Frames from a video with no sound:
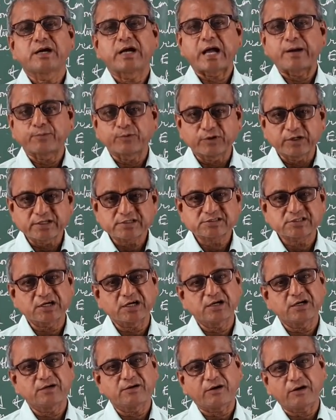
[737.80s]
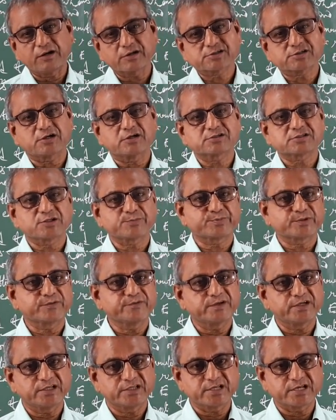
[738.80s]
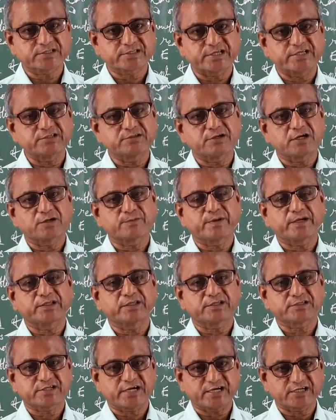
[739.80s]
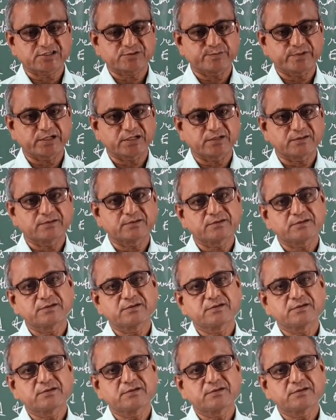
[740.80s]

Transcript: abolish the all sorts of privileges enjoyed by the churchmen,